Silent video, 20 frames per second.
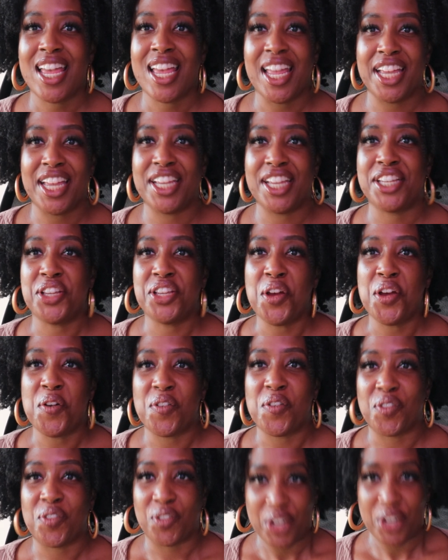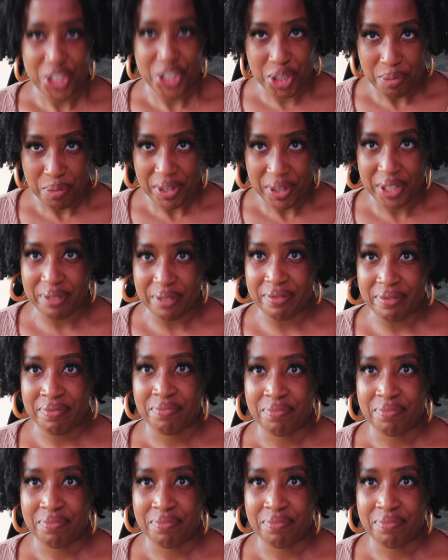is Richmond.